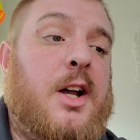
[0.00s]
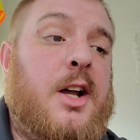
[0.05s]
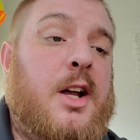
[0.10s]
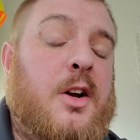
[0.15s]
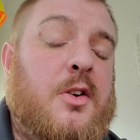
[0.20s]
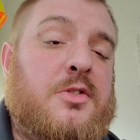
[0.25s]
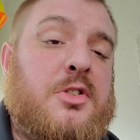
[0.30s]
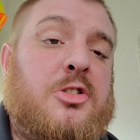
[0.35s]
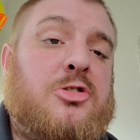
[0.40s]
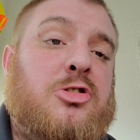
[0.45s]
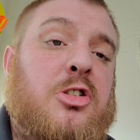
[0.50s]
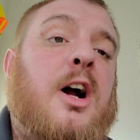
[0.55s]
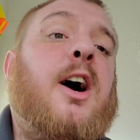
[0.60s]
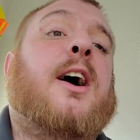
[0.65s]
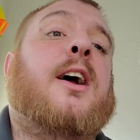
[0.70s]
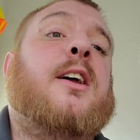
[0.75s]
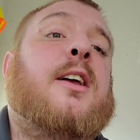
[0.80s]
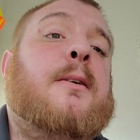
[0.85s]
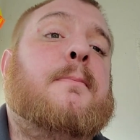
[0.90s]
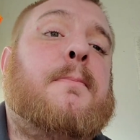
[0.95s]
It was a
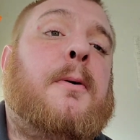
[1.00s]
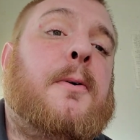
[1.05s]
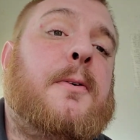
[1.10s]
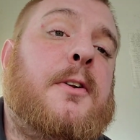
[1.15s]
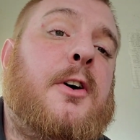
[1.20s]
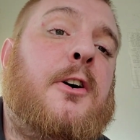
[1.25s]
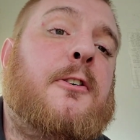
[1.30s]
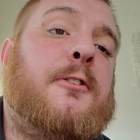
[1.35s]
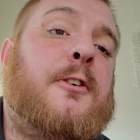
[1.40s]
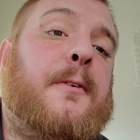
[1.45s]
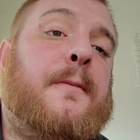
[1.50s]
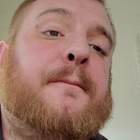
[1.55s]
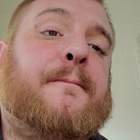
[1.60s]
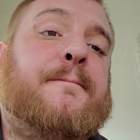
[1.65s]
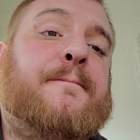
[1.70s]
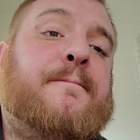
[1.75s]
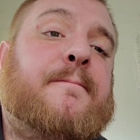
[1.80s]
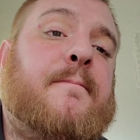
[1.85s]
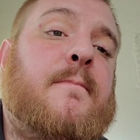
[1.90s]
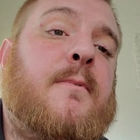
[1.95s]
truck he pulled over.
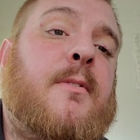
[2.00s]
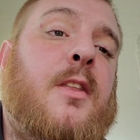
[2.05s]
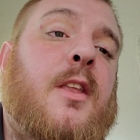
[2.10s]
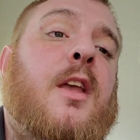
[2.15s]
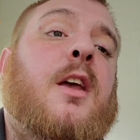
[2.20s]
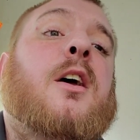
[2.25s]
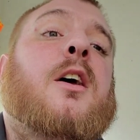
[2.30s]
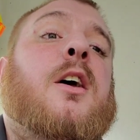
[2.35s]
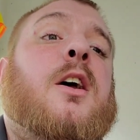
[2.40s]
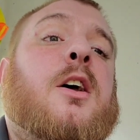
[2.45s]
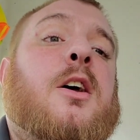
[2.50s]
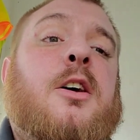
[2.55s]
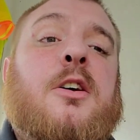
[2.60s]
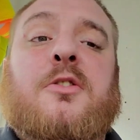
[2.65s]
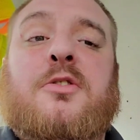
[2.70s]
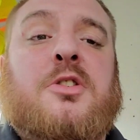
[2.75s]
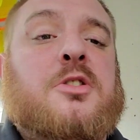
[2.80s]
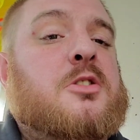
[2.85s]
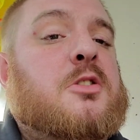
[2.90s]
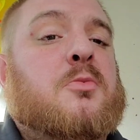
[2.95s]
It
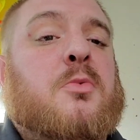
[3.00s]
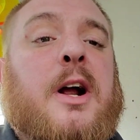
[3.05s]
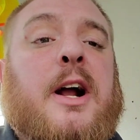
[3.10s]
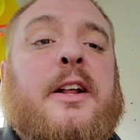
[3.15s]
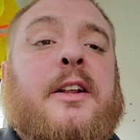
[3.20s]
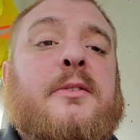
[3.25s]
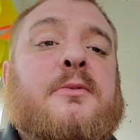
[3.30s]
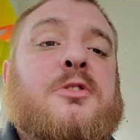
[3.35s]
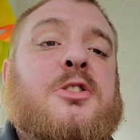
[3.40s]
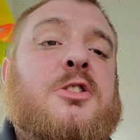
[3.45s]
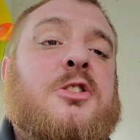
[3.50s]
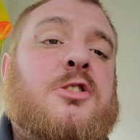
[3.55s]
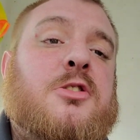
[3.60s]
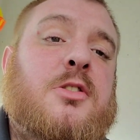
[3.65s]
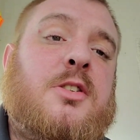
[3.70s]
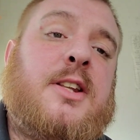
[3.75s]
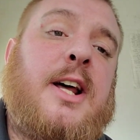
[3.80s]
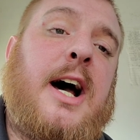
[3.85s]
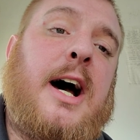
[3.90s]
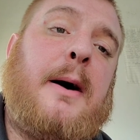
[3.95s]
was just a random
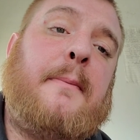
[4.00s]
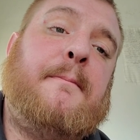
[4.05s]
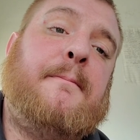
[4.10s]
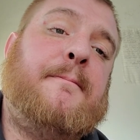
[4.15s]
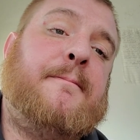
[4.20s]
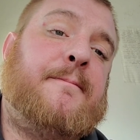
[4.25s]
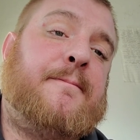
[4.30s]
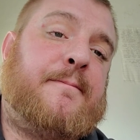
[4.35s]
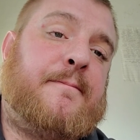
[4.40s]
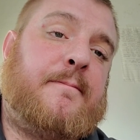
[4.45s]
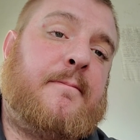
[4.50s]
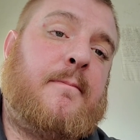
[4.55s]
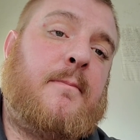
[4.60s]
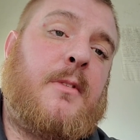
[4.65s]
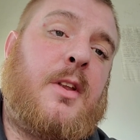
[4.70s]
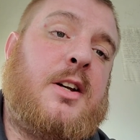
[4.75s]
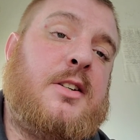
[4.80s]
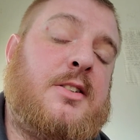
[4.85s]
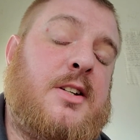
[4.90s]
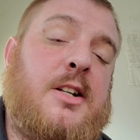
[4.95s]
stop
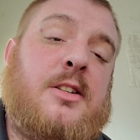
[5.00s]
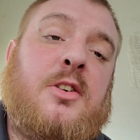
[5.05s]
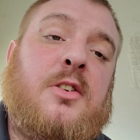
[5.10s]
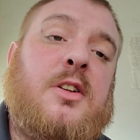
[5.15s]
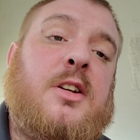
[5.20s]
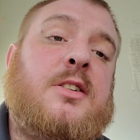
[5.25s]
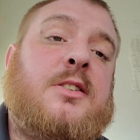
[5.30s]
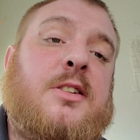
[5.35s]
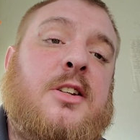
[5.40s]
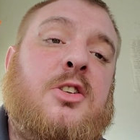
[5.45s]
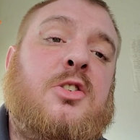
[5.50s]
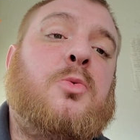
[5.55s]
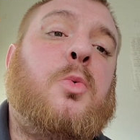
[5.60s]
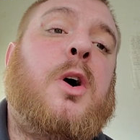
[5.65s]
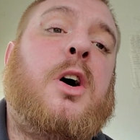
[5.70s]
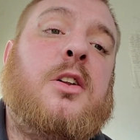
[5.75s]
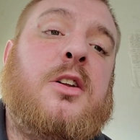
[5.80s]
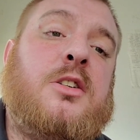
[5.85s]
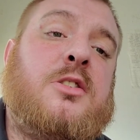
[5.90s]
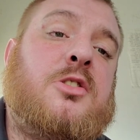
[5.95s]
because they do this. These
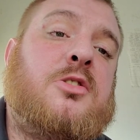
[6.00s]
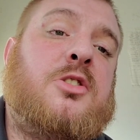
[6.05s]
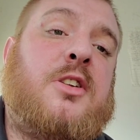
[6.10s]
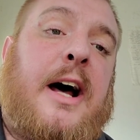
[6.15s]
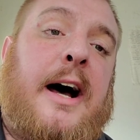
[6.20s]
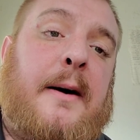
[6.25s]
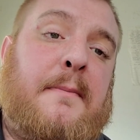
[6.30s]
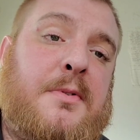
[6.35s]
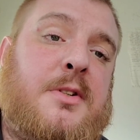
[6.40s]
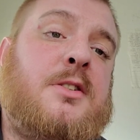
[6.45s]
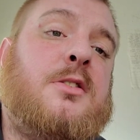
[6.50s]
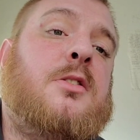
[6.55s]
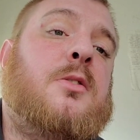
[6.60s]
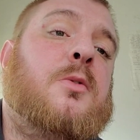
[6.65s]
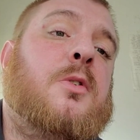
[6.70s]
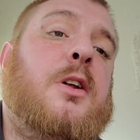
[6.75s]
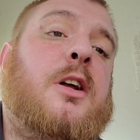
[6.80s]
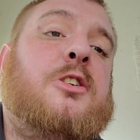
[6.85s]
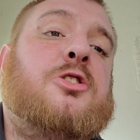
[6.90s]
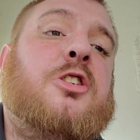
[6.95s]
wellness stops
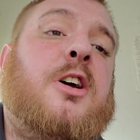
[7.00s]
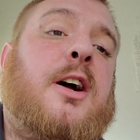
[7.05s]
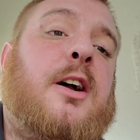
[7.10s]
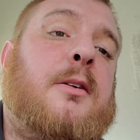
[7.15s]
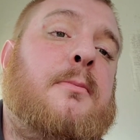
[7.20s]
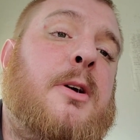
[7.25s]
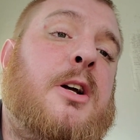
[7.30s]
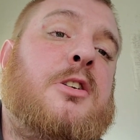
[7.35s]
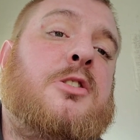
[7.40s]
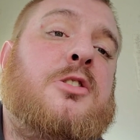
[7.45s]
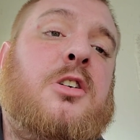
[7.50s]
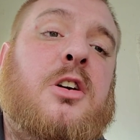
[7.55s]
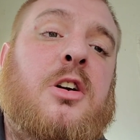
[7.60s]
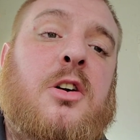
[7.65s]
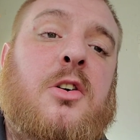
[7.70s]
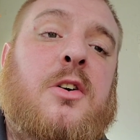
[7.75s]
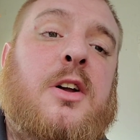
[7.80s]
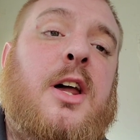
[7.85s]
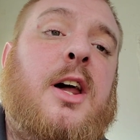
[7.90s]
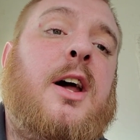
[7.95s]
where they check and make sure you're
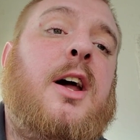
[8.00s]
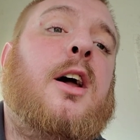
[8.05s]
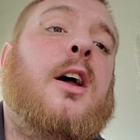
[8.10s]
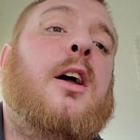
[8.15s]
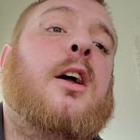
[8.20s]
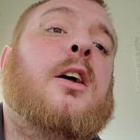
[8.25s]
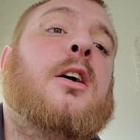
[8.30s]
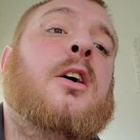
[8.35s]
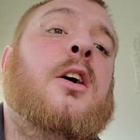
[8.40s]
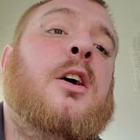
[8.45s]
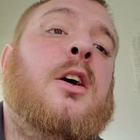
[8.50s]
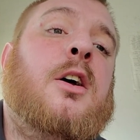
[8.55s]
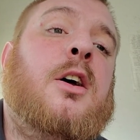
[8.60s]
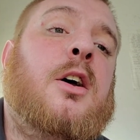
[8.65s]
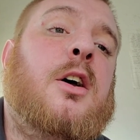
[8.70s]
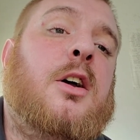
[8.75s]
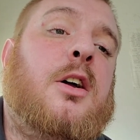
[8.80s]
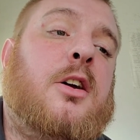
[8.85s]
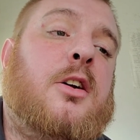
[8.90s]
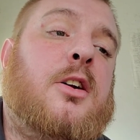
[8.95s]
okay,
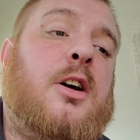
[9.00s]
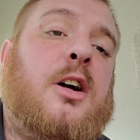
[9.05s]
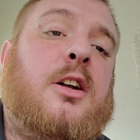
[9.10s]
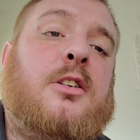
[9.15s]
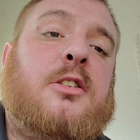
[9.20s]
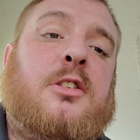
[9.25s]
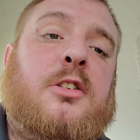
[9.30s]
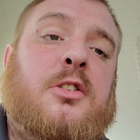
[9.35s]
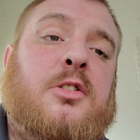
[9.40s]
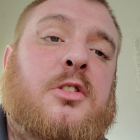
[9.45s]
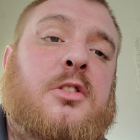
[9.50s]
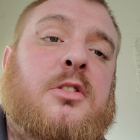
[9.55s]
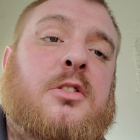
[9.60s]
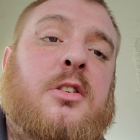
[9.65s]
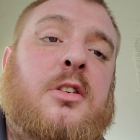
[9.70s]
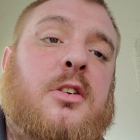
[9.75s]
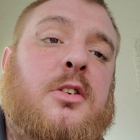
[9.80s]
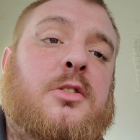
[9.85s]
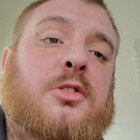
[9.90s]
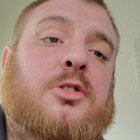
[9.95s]
you're not,
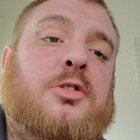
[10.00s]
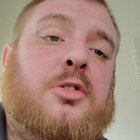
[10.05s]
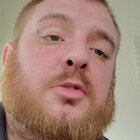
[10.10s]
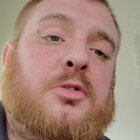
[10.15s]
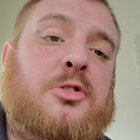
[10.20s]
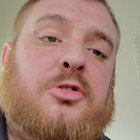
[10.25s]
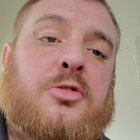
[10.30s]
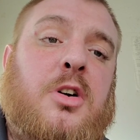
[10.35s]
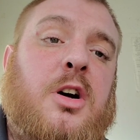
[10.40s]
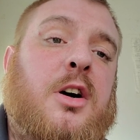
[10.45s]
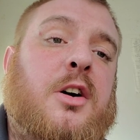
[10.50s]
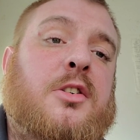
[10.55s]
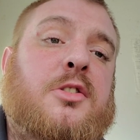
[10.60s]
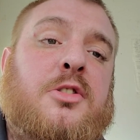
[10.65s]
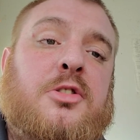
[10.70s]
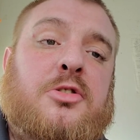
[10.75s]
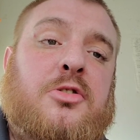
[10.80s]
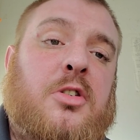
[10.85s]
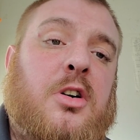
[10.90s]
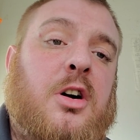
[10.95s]
you know, doing drugs
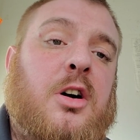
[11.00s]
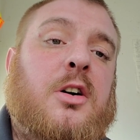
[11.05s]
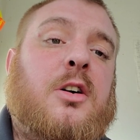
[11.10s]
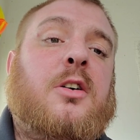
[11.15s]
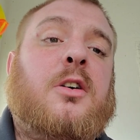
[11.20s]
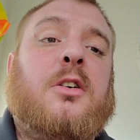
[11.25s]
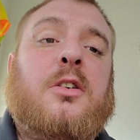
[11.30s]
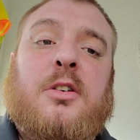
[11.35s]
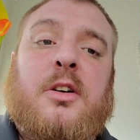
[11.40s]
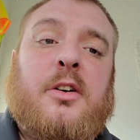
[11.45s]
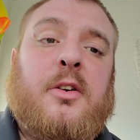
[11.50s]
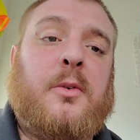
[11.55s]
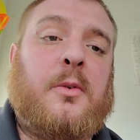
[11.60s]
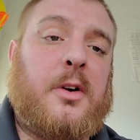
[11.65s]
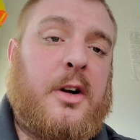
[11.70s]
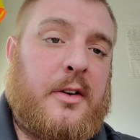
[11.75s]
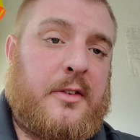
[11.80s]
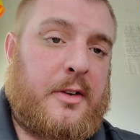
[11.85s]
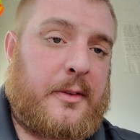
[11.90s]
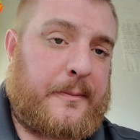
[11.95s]
or drunk or you know
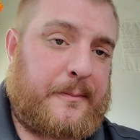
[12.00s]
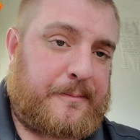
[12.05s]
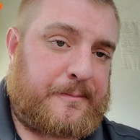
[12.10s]
whatever.